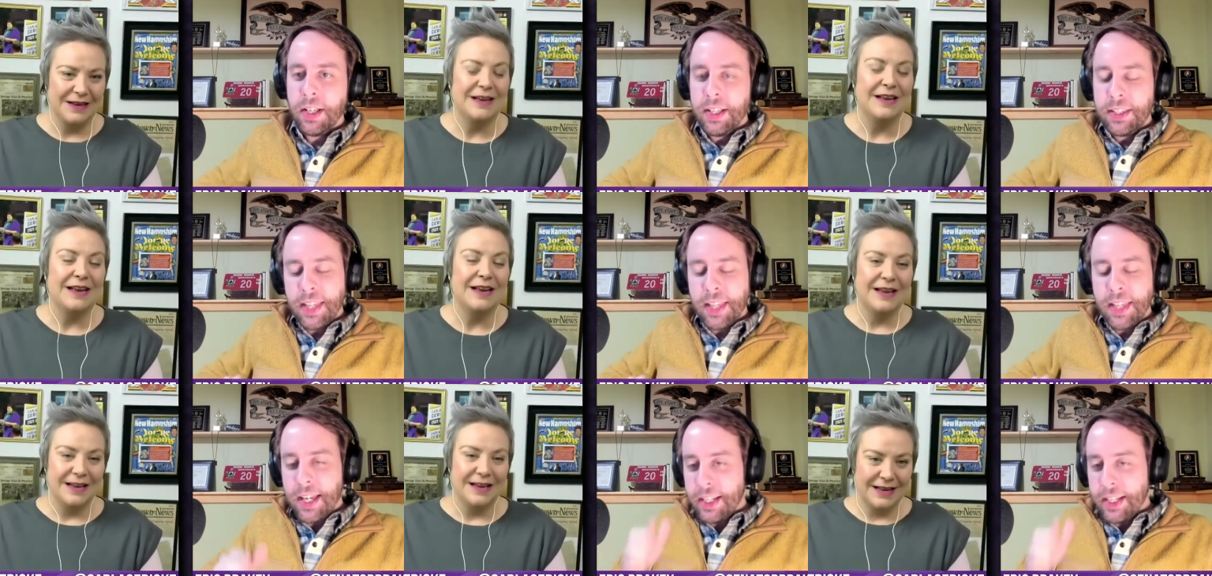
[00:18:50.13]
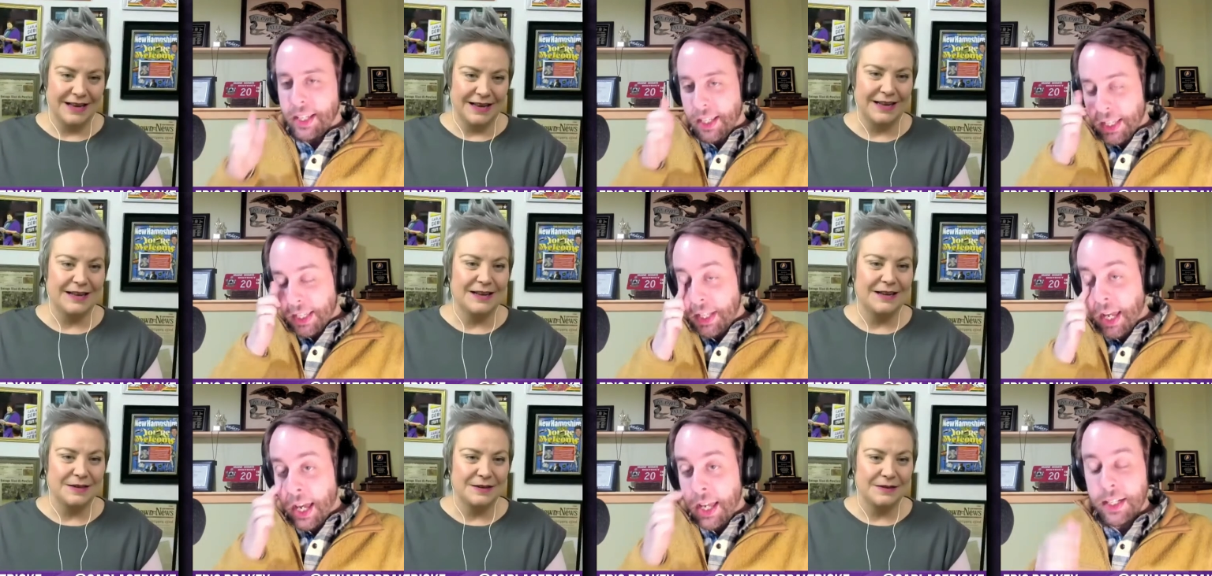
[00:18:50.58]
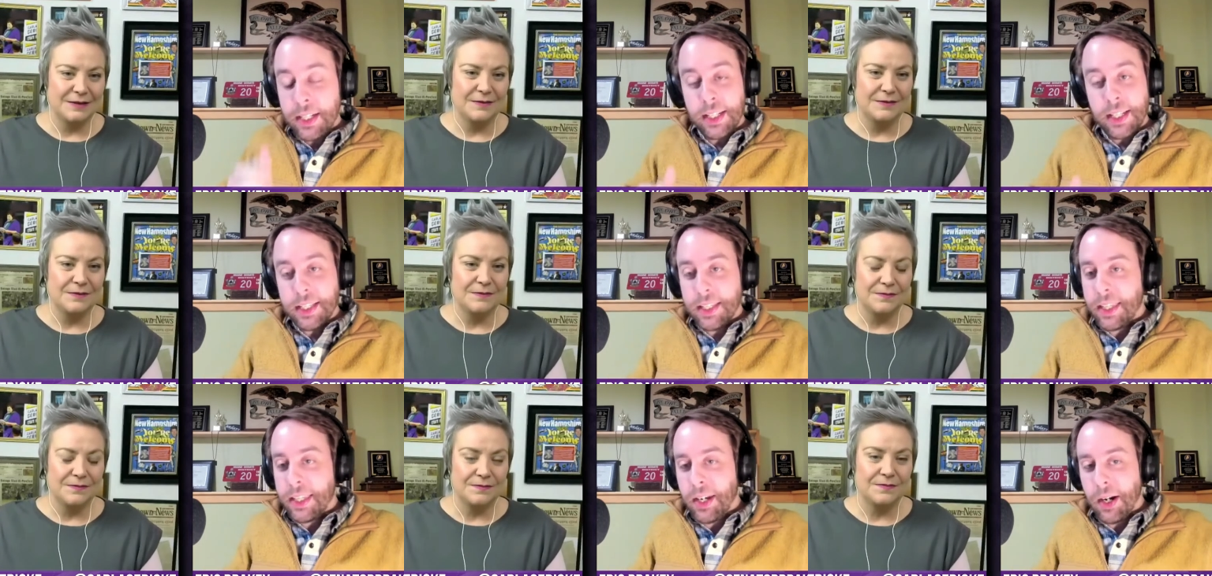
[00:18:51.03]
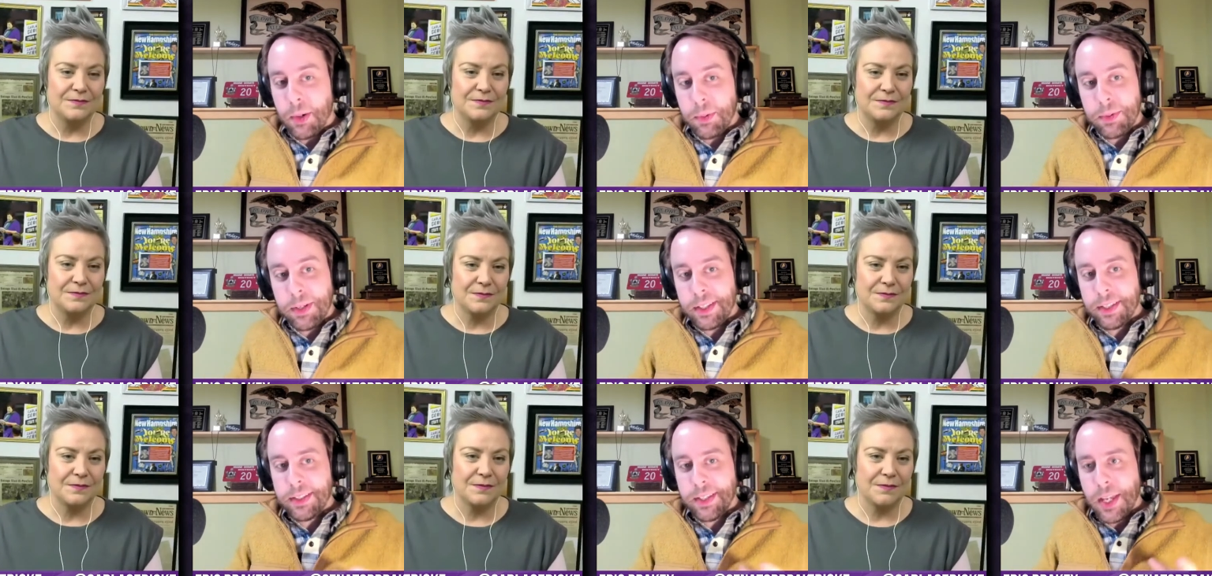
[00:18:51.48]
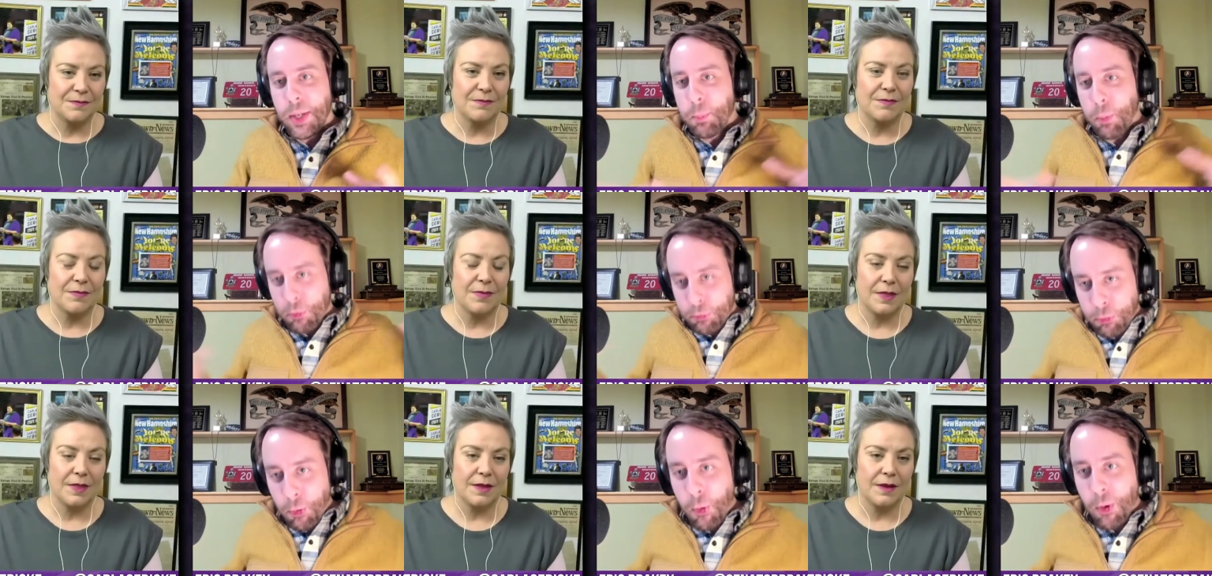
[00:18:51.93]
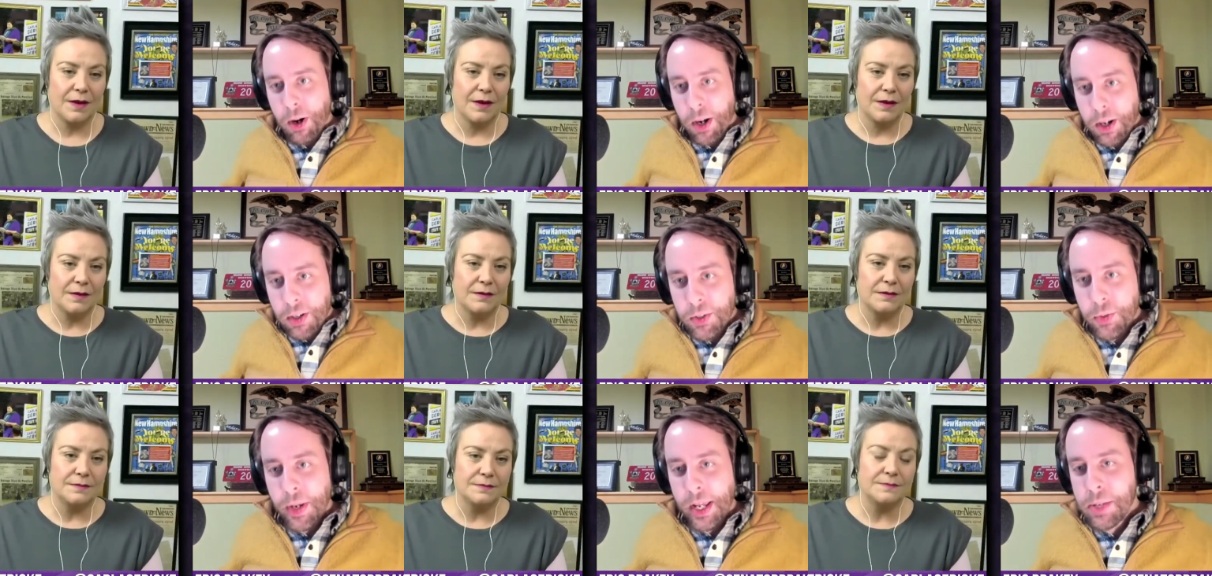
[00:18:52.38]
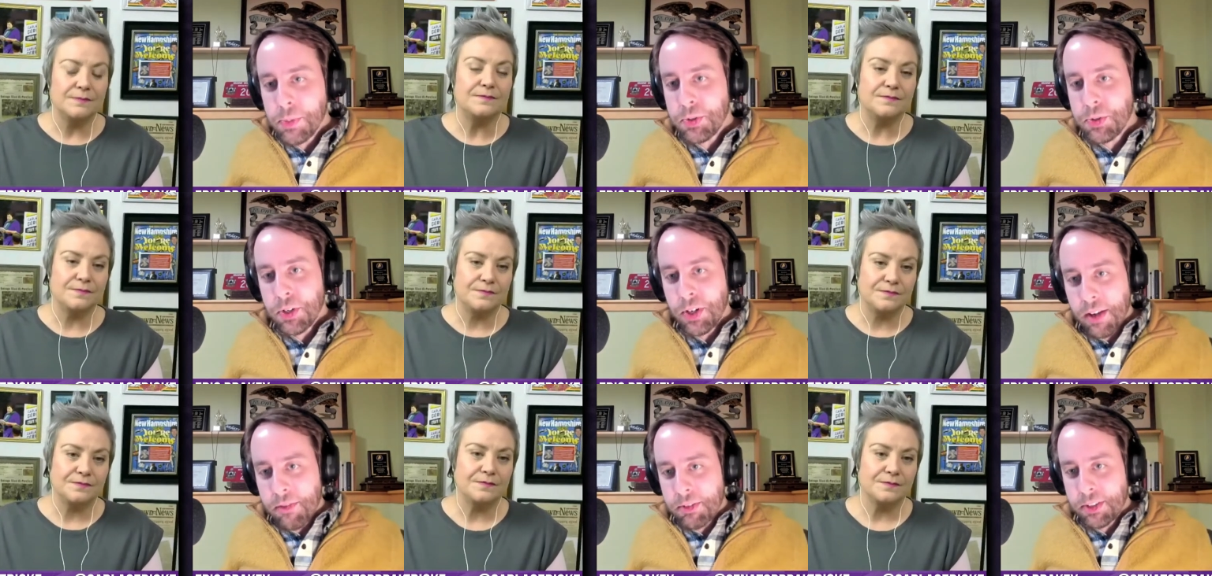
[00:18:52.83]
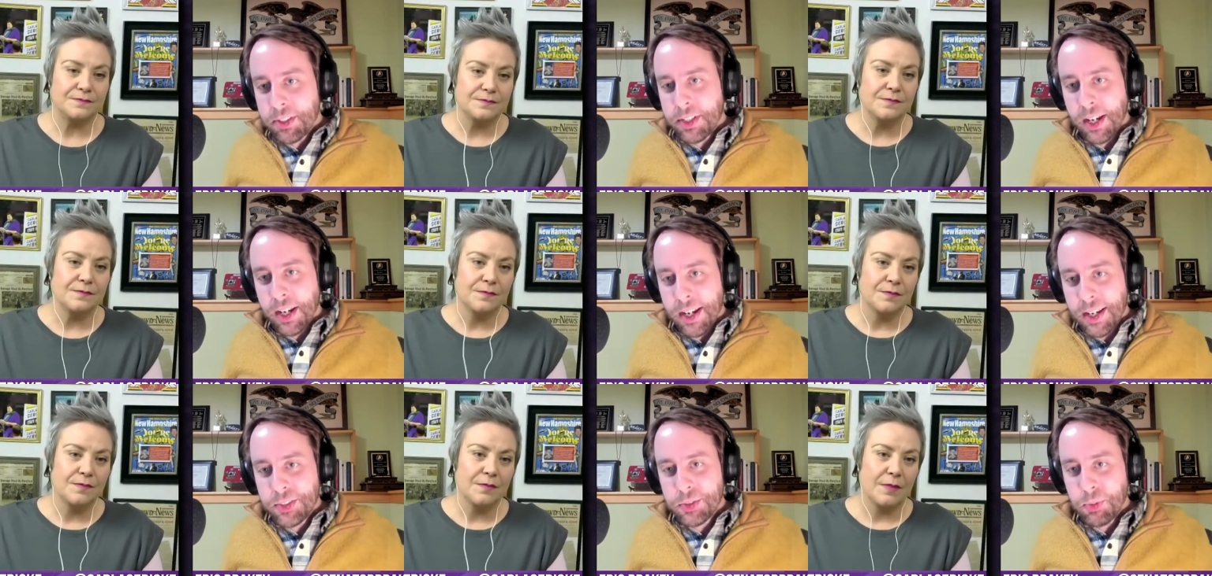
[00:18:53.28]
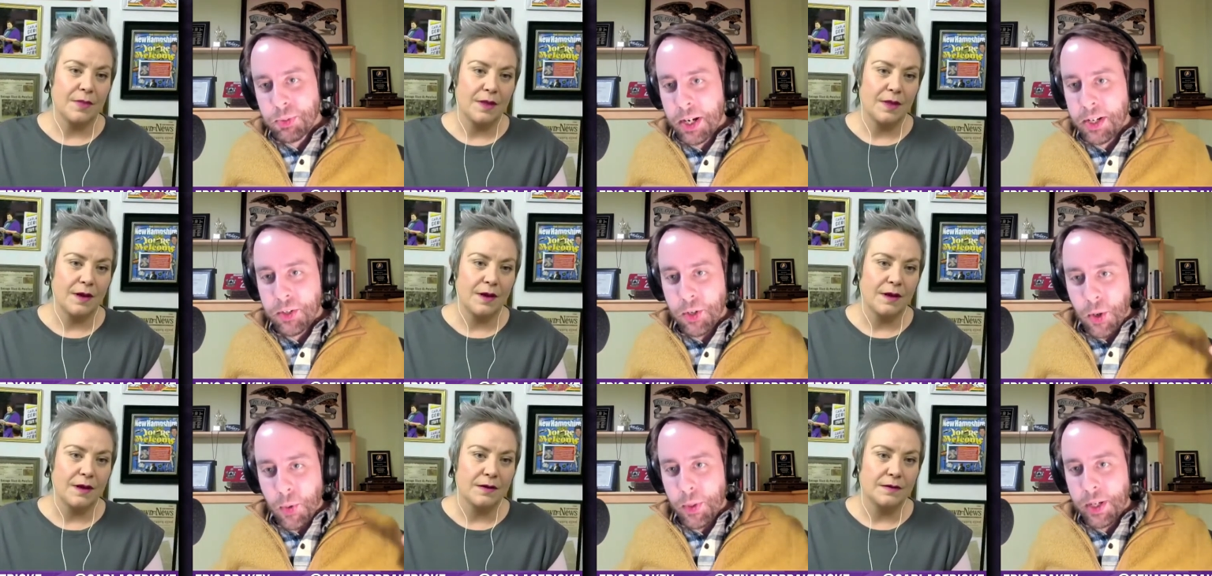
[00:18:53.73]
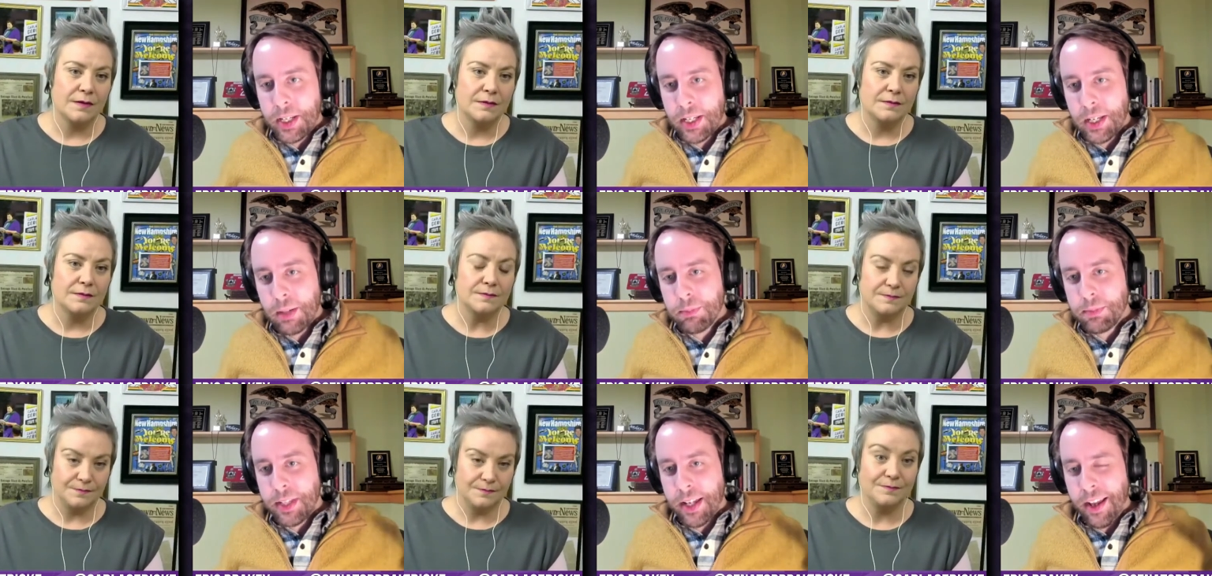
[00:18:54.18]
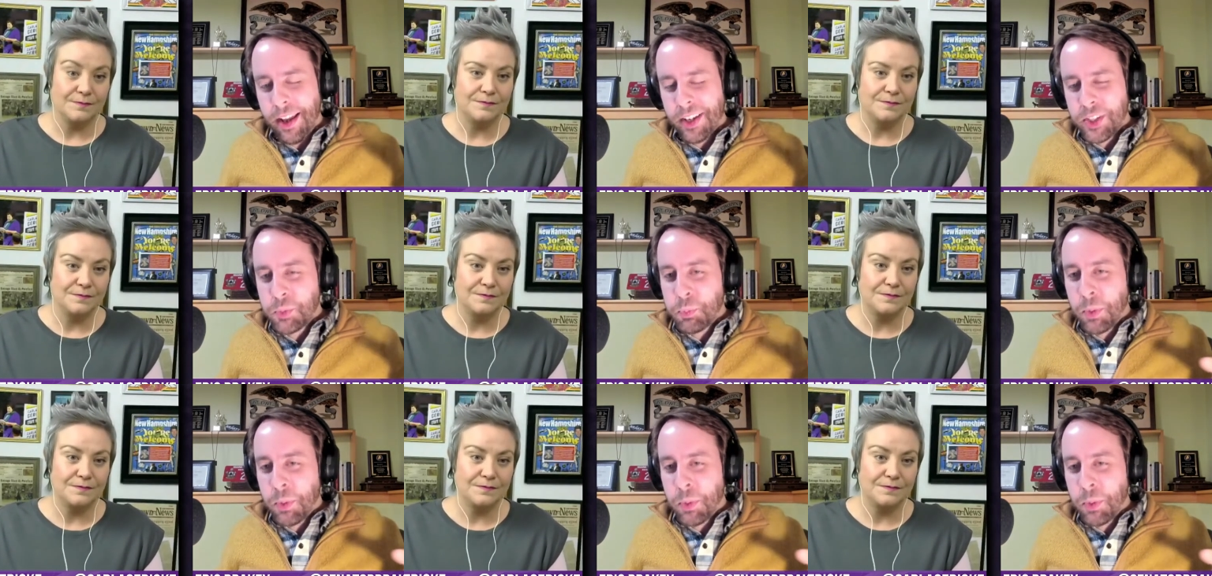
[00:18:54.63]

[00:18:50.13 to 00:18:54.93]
Speaker 1: Not not uh, you know it, before New Hampshire advertised right no income tax,